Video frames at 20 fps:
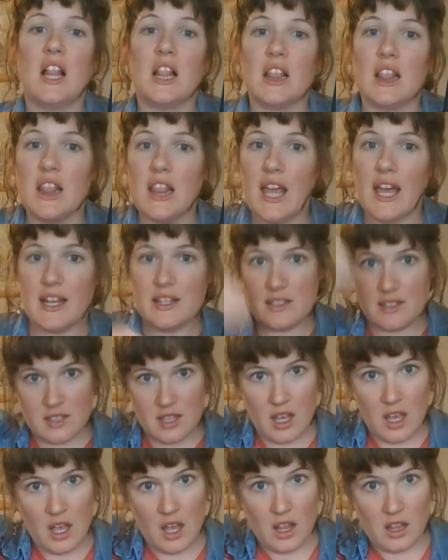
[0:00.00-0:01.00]

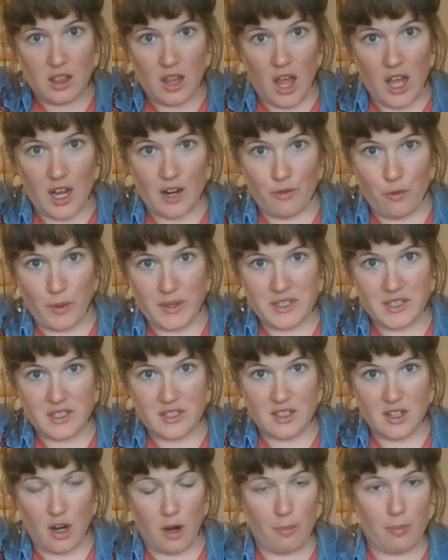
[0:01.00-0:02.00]
let's lock our
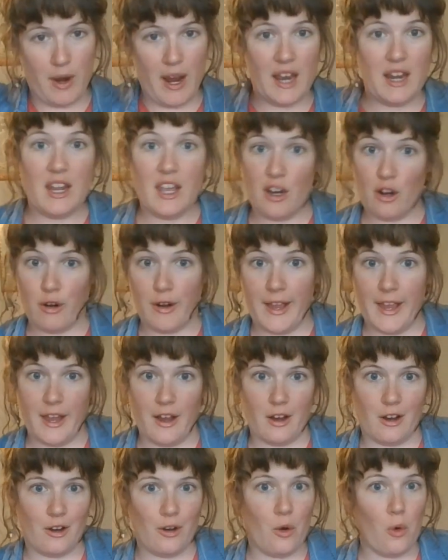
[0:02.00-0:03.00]
voices in our brain, enter
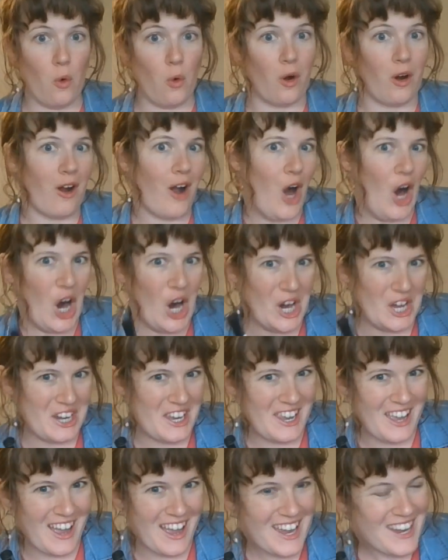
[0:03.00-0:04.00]
here, or
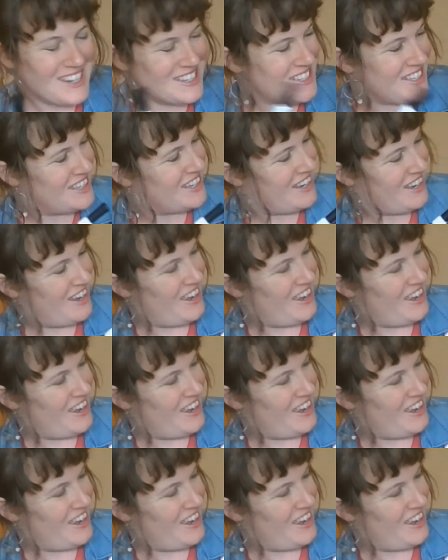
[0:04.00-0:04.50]
audiate